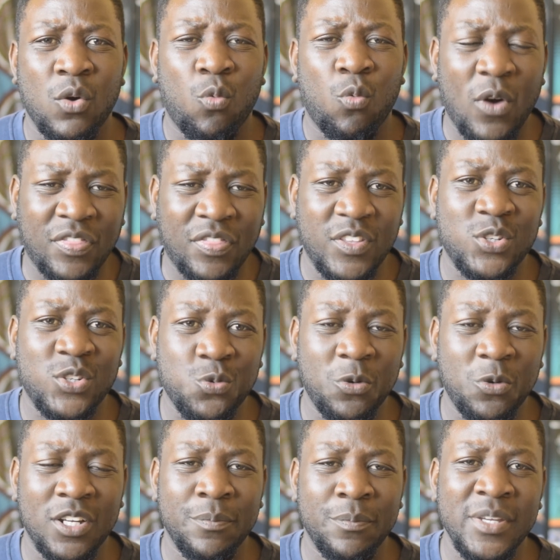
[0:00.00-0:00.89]
what this
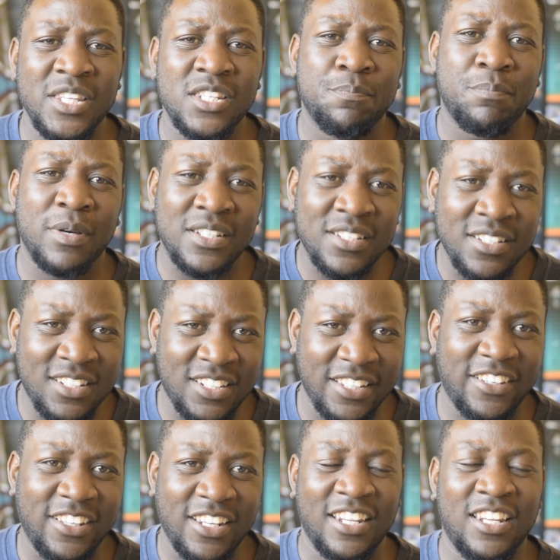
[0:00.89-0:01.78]
word means,
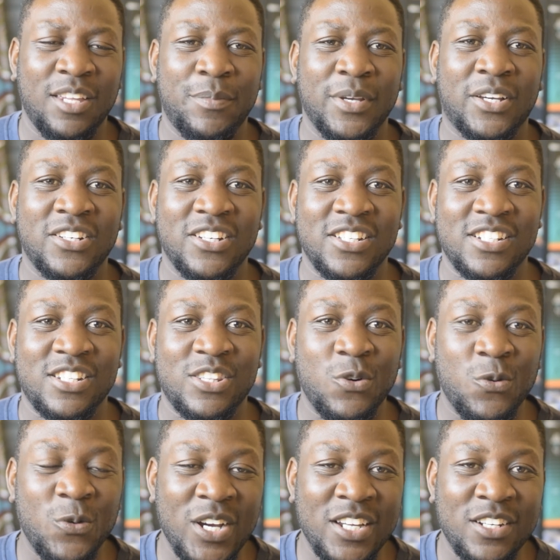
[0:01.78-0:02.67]
particularly because
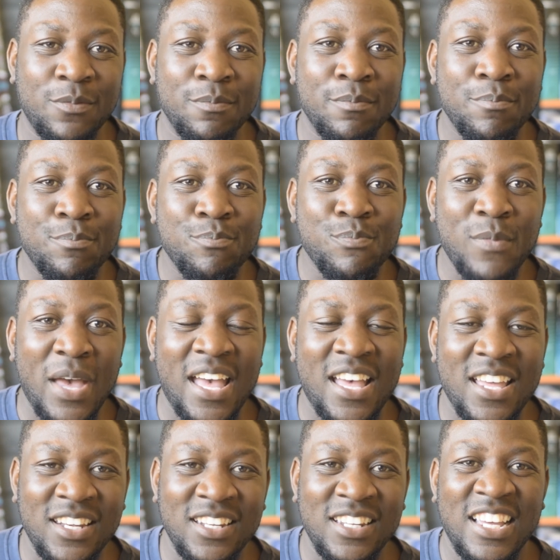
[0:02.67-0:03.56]
the word
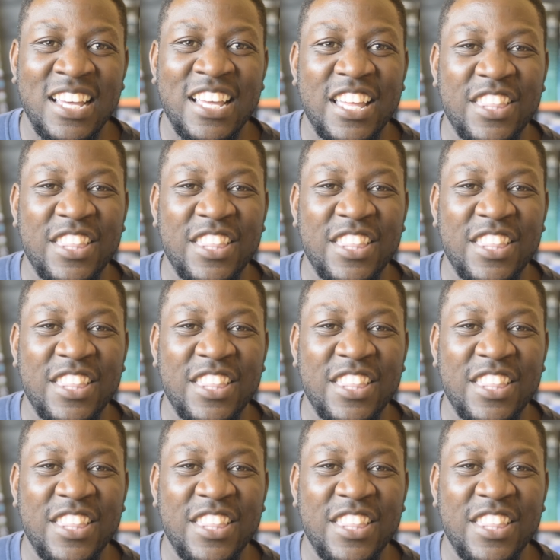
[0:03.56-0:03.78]
man